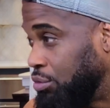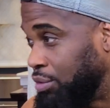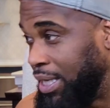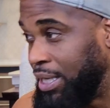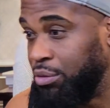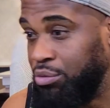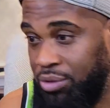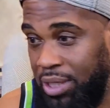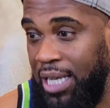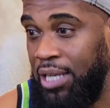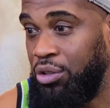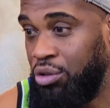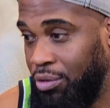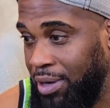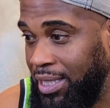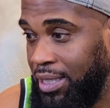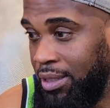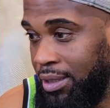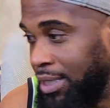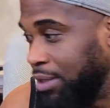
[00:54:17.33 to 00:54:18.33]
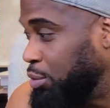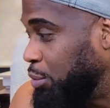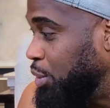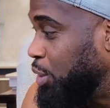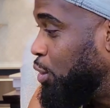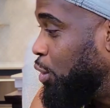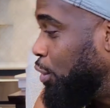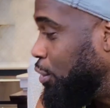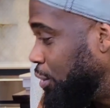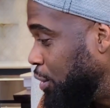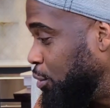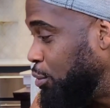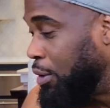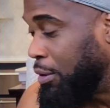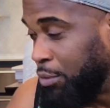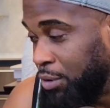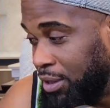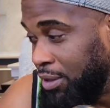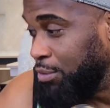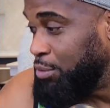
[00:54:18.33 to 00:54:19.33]
Like you Diesel, that's what we call in New York.
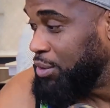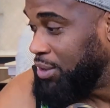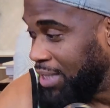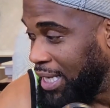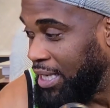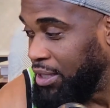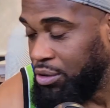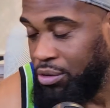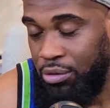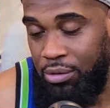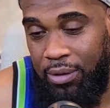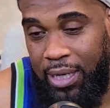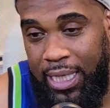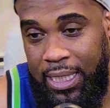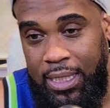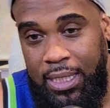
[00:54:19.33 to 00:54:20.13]
He was Diesel, right?